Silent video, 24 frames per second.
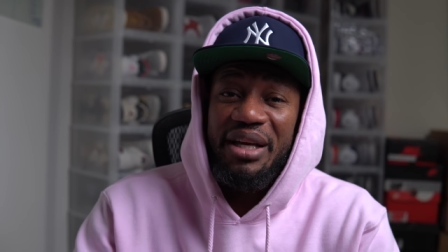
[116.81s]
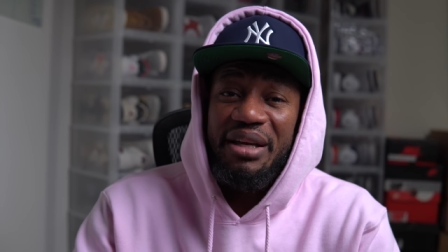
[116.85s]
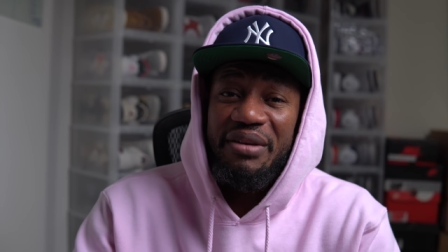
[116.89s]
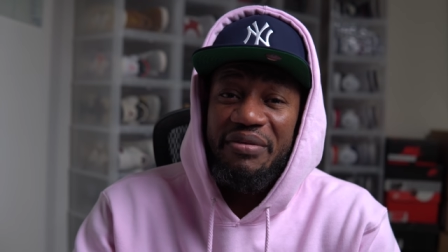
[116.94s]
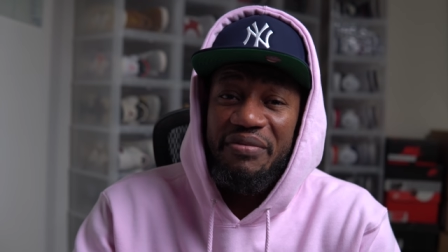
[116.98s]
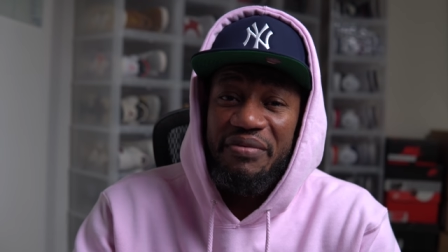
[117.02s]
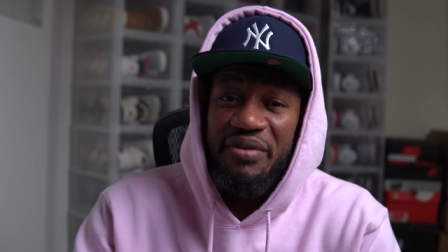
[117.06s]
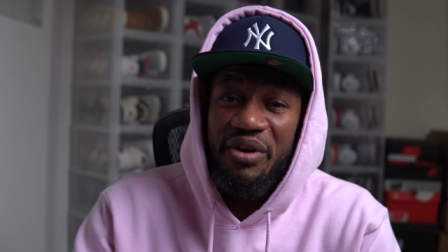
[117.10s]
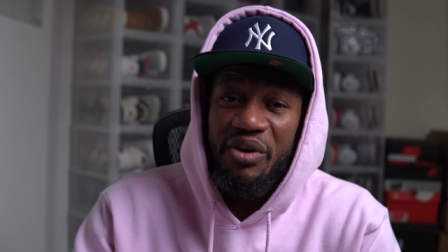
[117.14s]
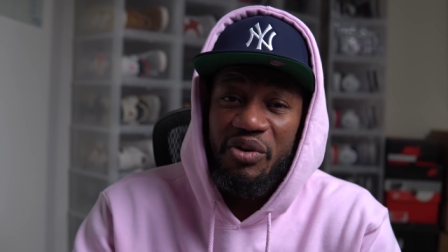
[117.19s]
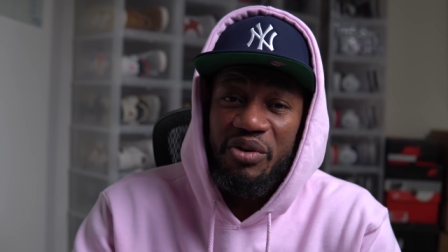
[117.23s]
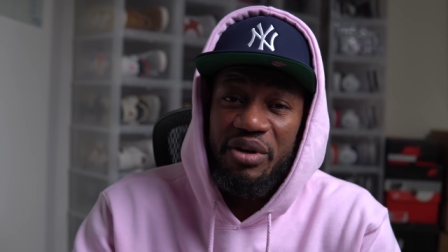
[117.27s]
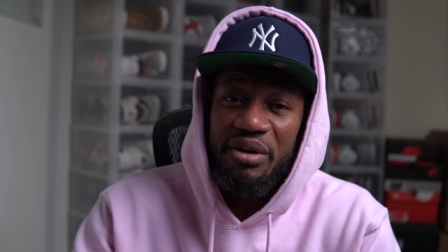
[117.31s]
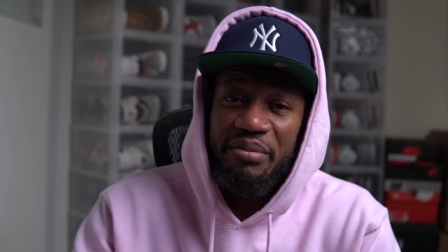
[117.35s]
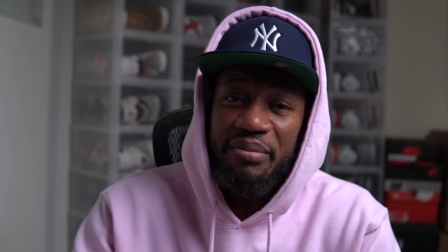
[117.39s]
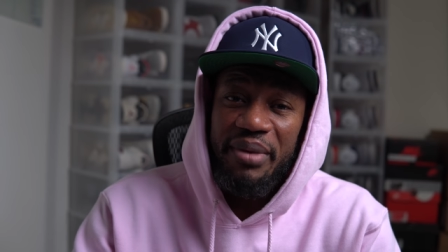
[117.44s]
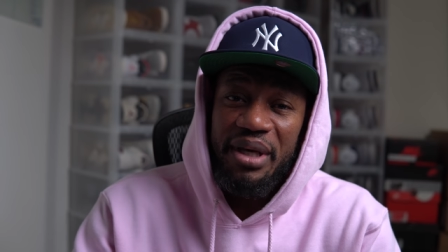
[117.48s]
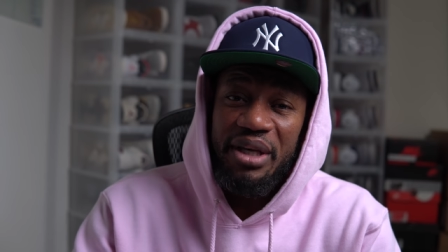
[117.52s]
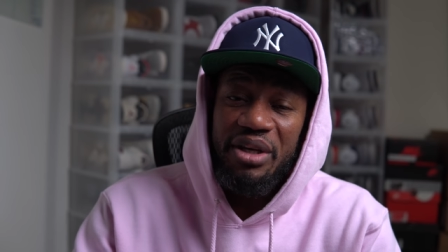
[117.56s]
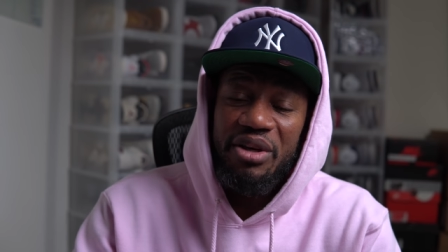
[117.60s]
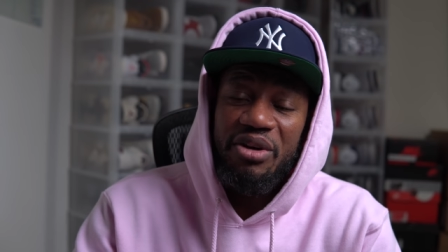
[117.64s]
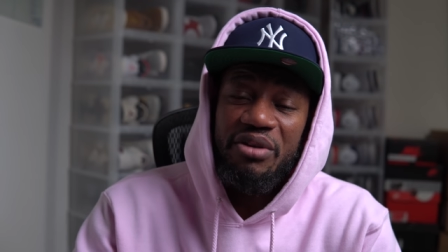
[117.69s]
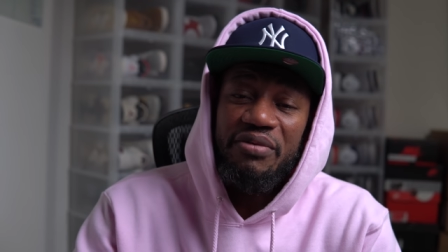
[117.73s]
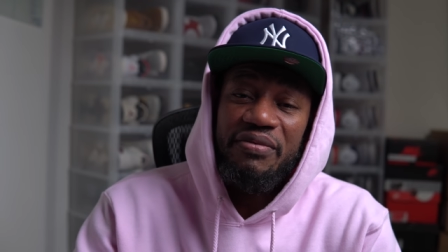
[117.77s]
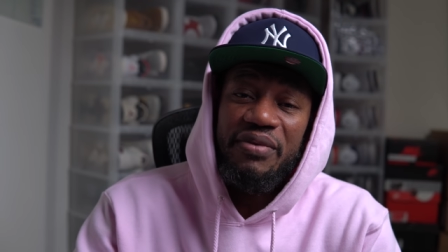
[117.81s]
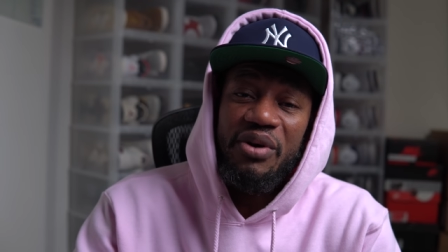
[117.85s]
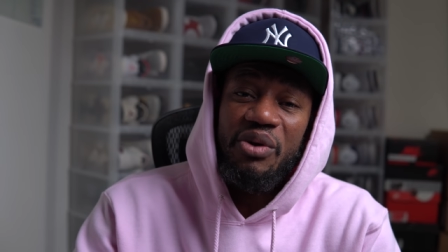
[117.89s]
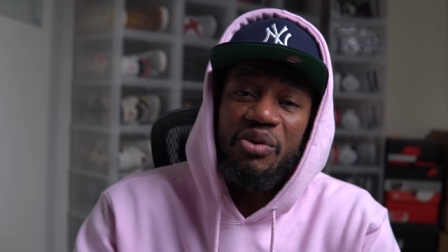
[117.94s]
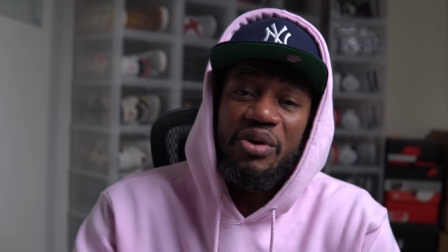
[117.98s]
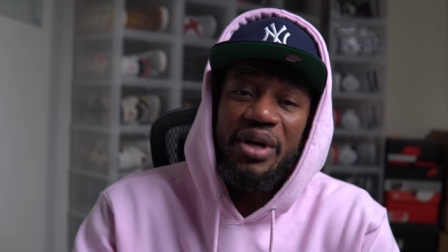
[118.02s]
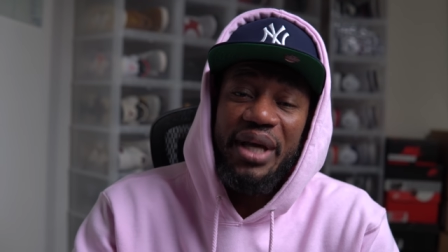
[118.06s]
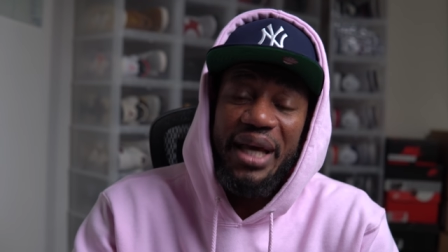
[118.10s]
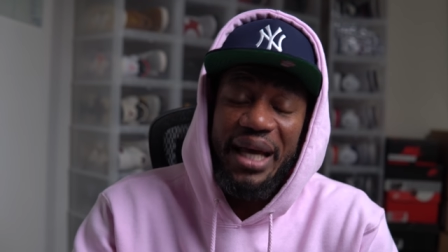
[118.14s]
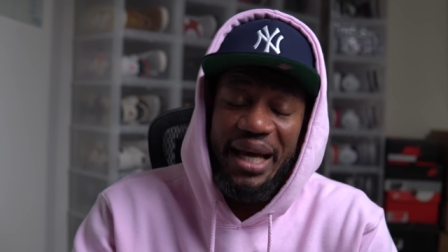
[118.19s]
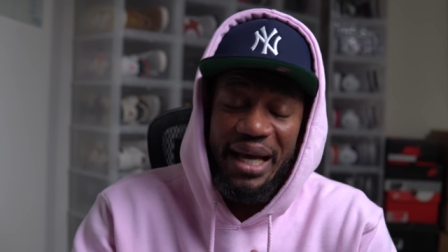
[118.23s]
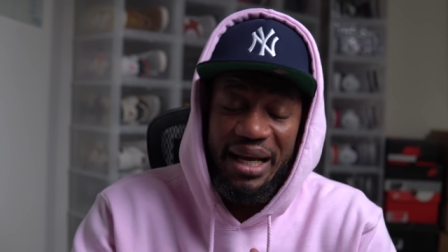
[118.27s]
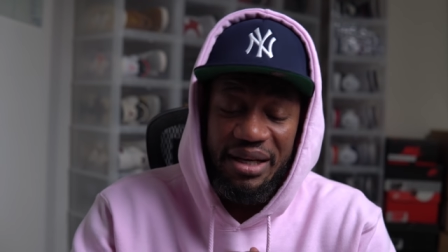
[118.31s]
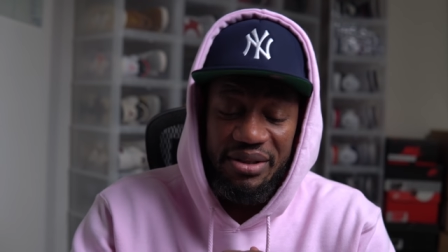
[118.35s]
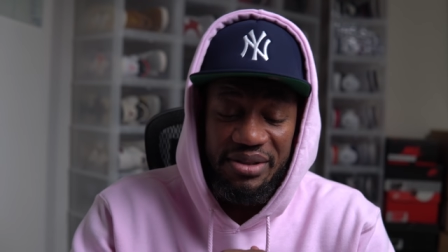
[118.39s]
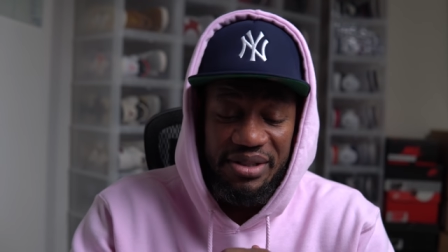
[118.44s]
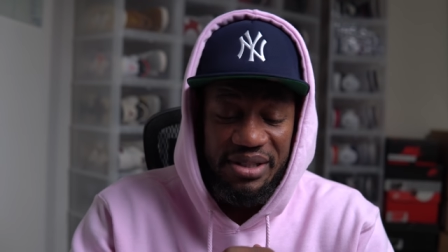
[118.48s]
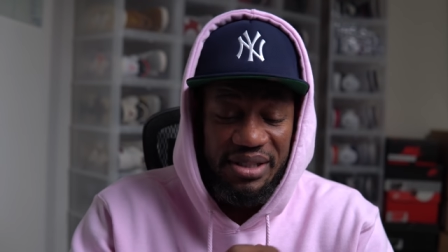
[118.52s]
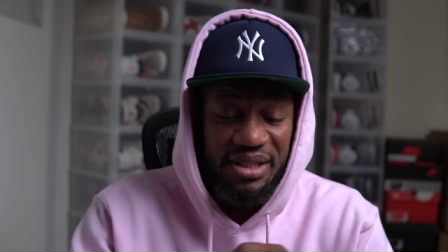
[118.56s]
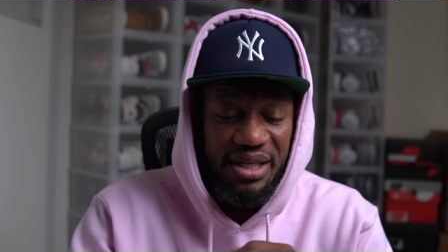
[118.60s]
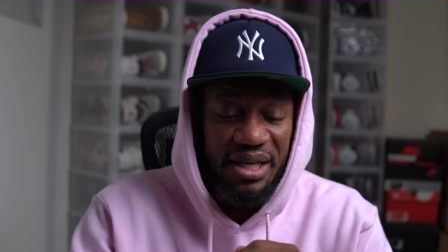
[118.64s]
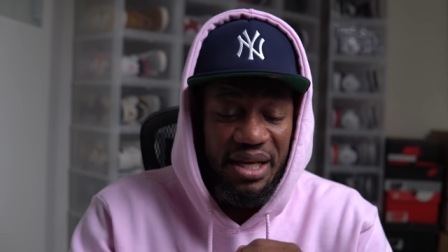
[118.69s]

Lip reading: and vote and make your vote count.